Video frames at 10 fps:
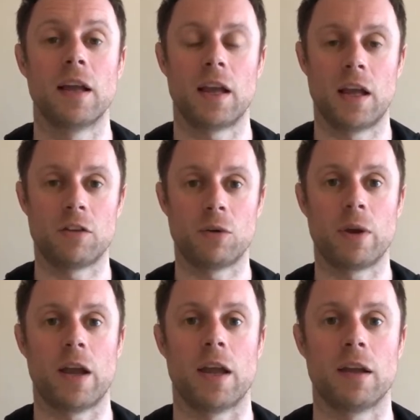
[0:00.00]
it's
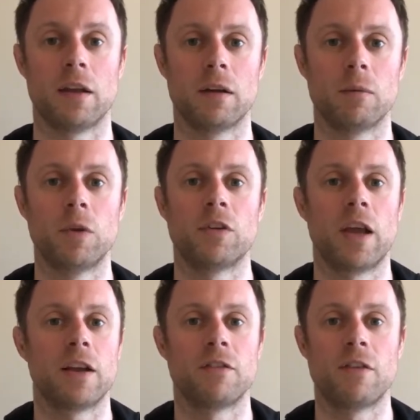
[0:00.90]
okay. We'd say
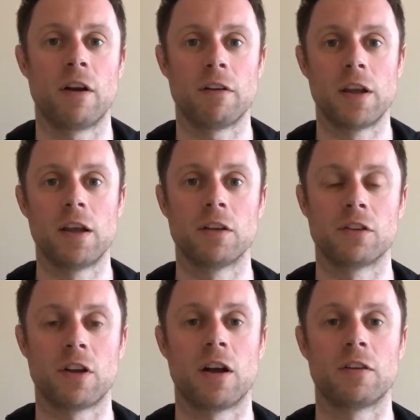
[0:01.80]
it in a very
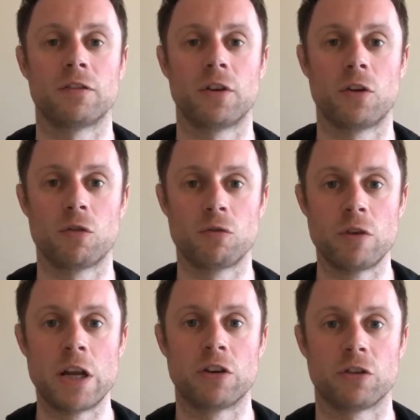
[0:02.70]
soft,
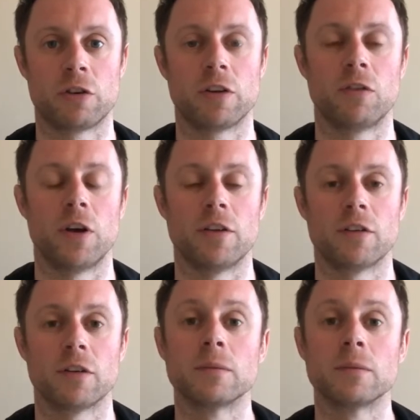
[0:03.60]
reassuring voice.